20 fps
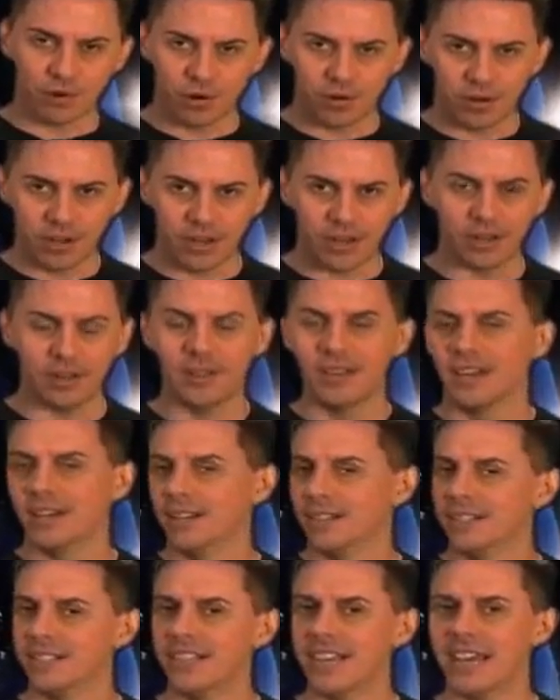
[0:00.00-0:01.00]
broken.
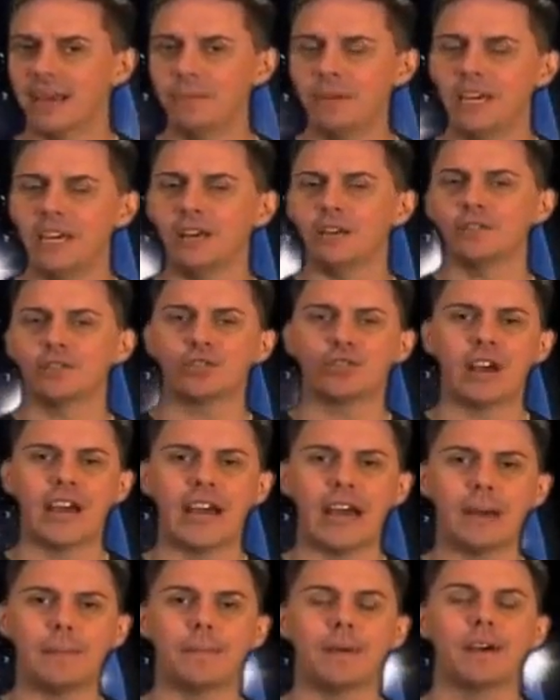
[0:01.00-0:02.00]
Same ego
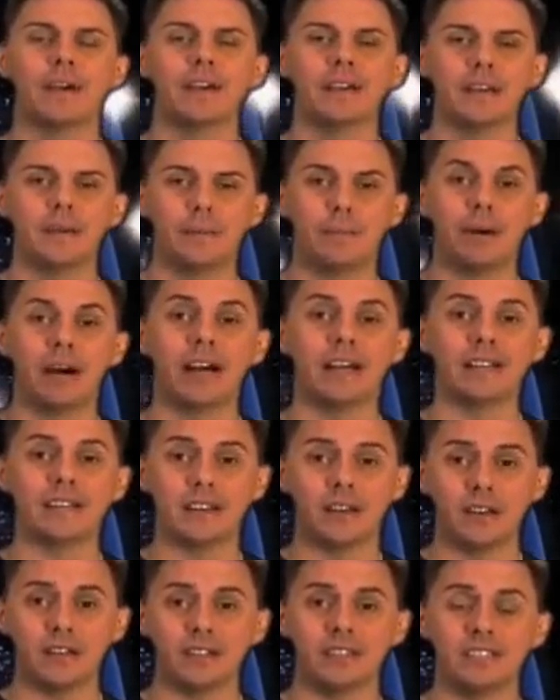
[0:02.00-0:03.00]
trap,
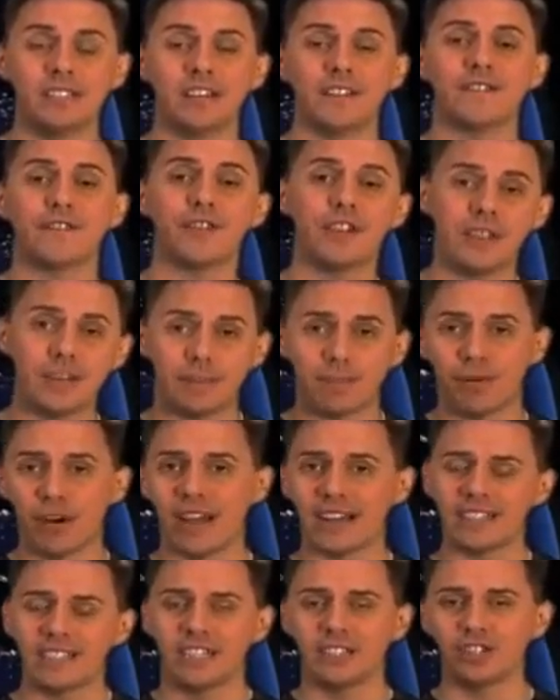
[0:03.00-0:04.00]
but different
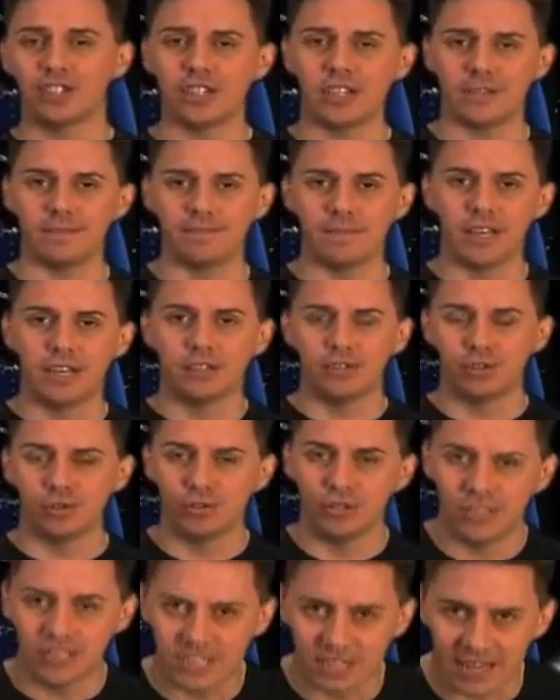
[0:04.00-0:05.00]
practitioner.
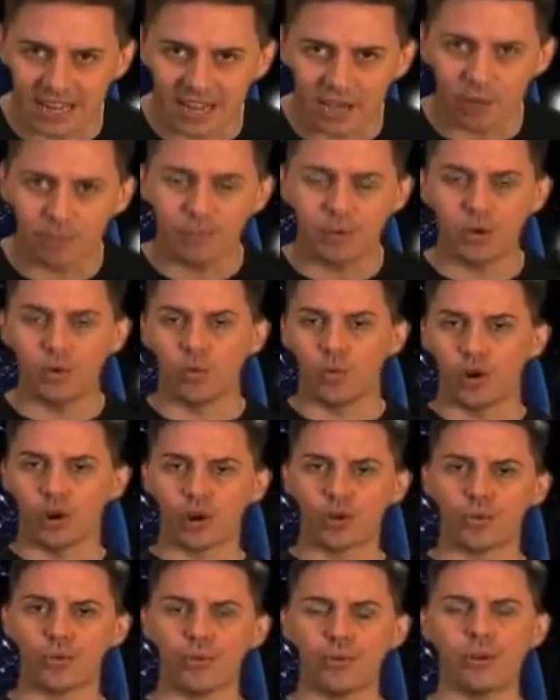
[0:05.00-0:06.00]
Julie's going to help you
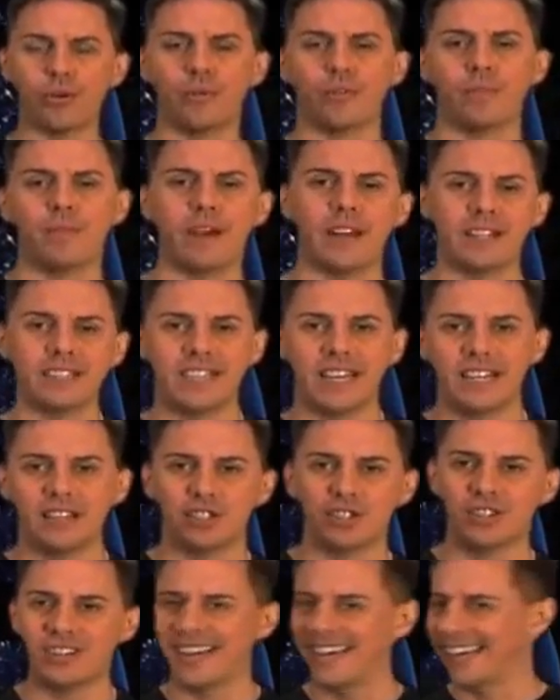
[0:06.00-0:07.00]
work through it with
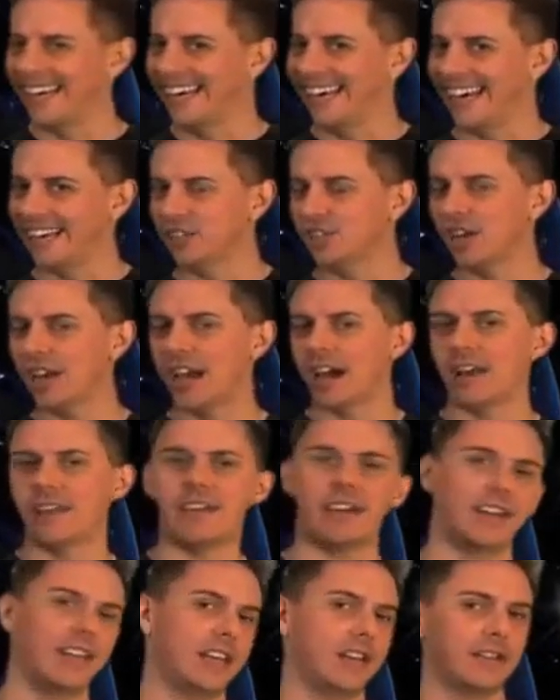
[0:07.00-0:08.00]
meditation and get you out
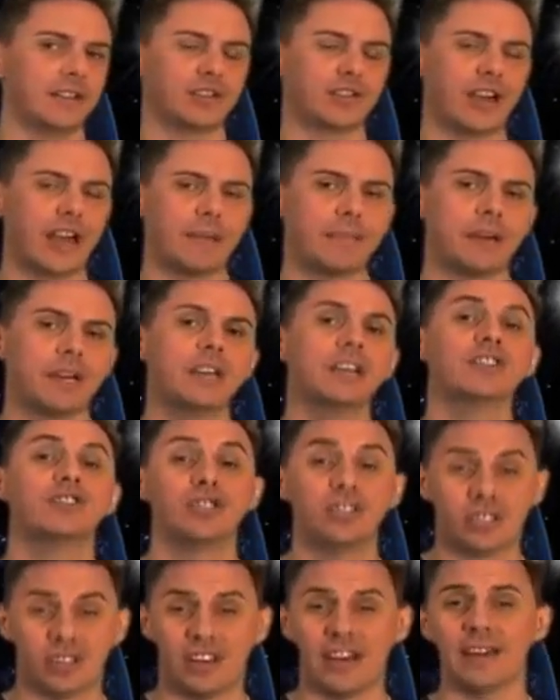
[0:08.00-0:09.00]
of that ego trap.
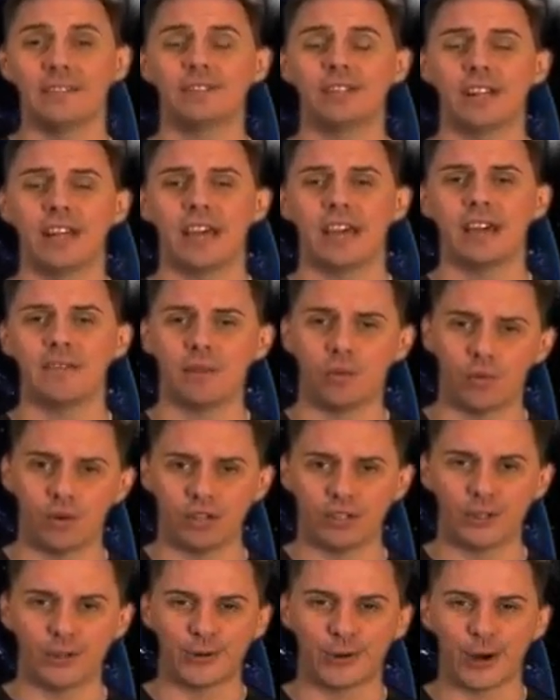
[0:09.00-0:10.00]
She's live today
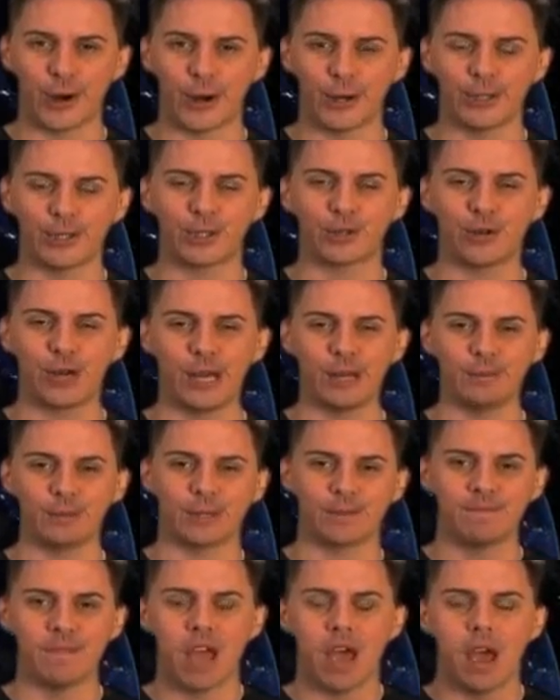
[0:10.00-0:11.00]
everywhere Soulgarden
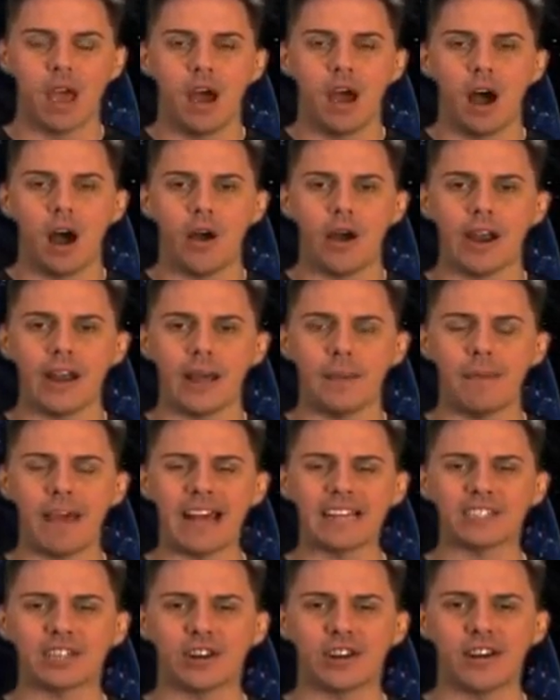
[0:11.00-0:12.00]
streams. All right,
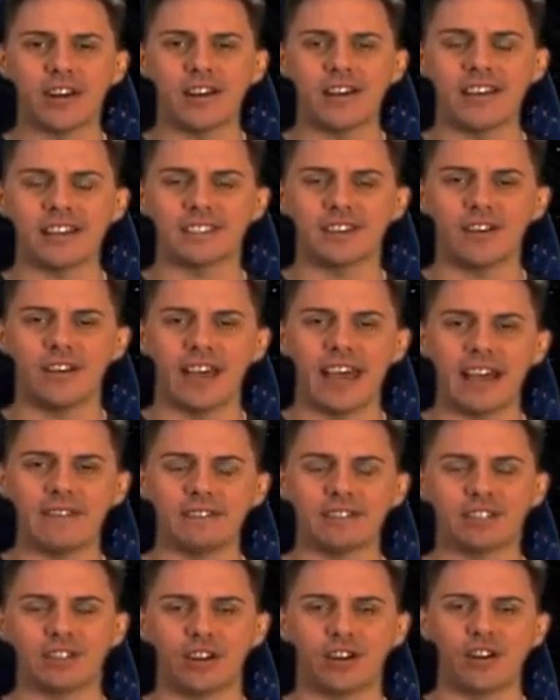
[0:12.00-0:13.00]
Ambassador, that's all I
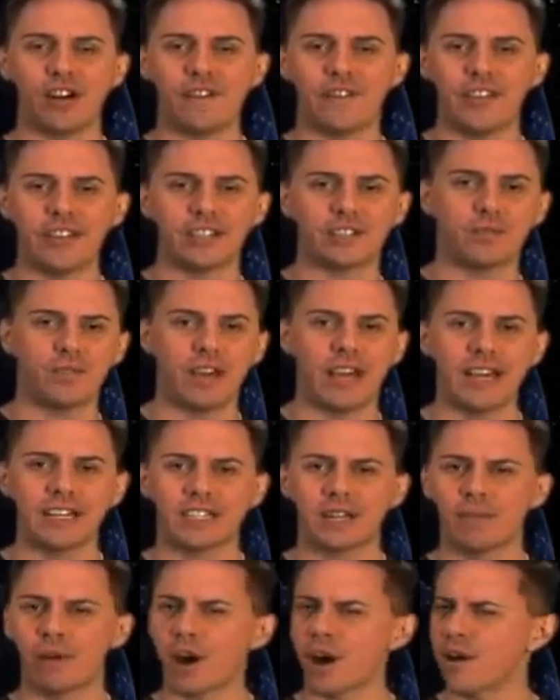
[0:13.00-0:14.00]
have to start off this
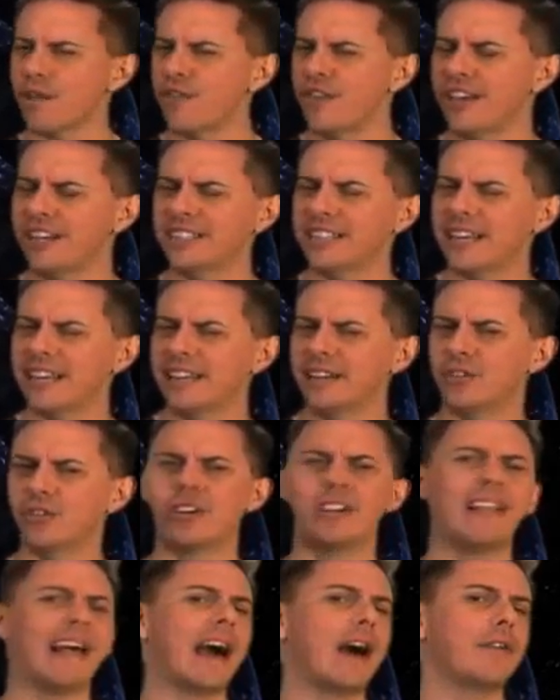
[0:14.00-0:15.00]
week. Tomorrow things get a little
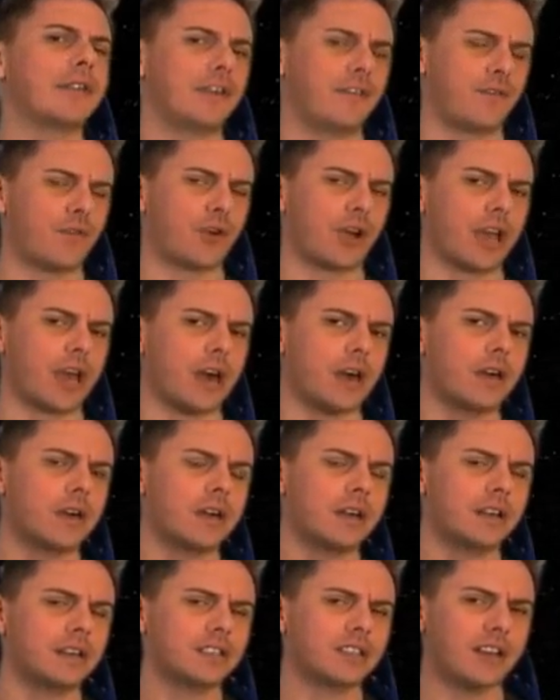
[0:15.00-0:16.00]
cloudy for you,
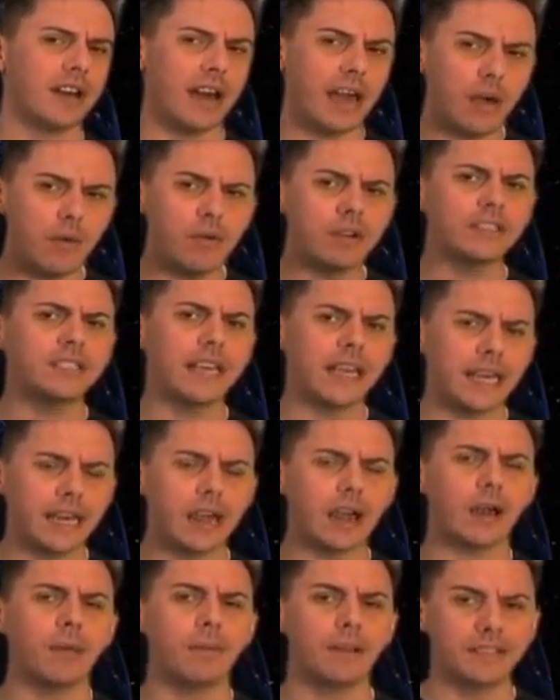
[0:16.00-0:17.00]
so I would take
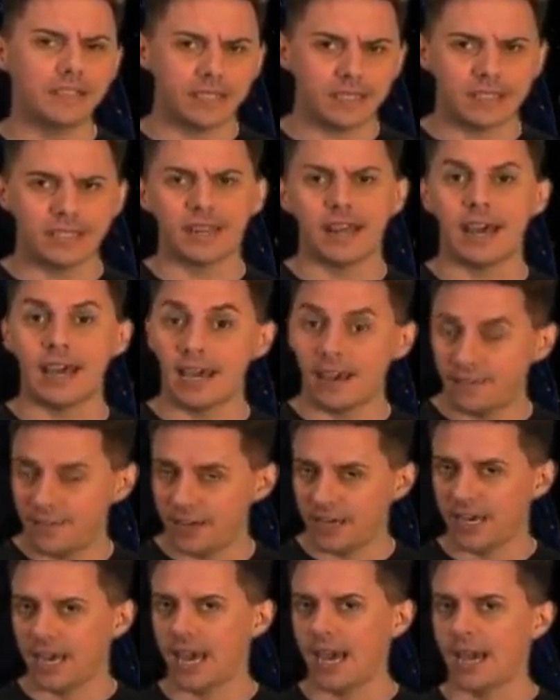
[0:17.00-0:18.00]
care of business today if
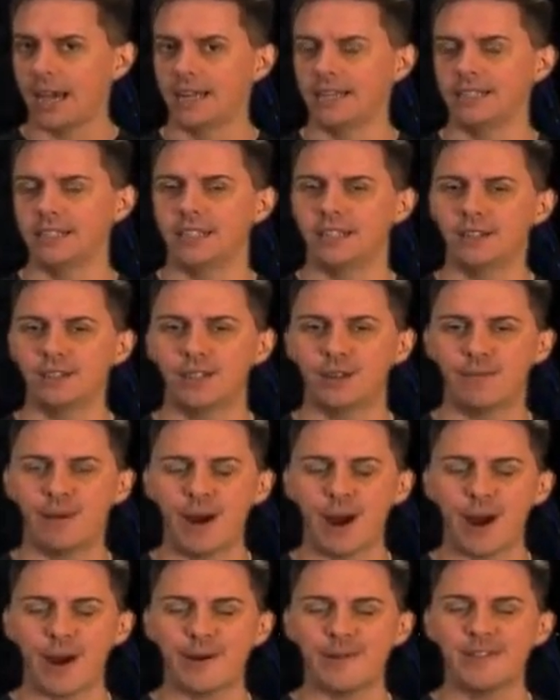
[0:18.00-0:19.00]
you can. Until
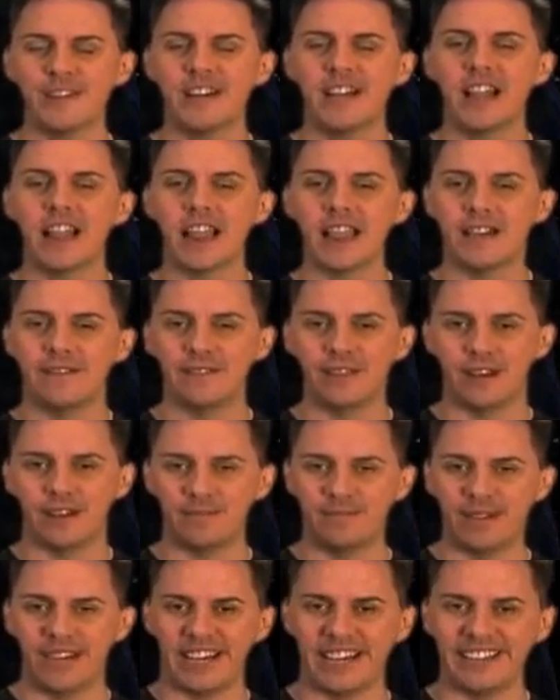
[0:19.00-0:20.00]
tomorrow, live,
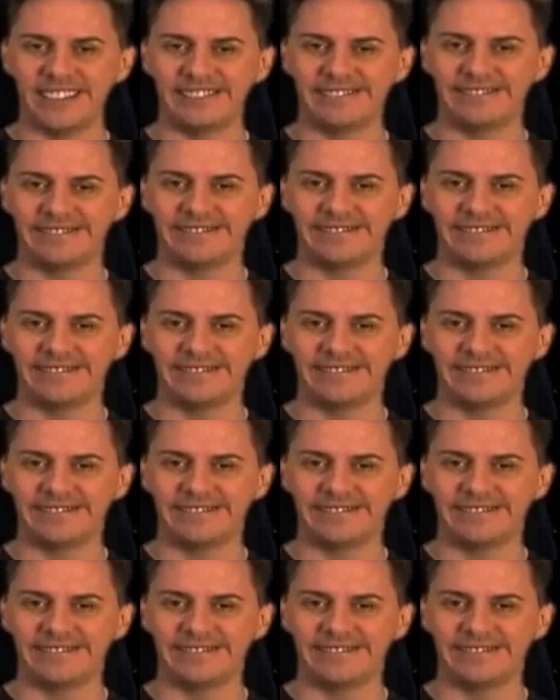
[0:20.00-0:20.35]
love, be.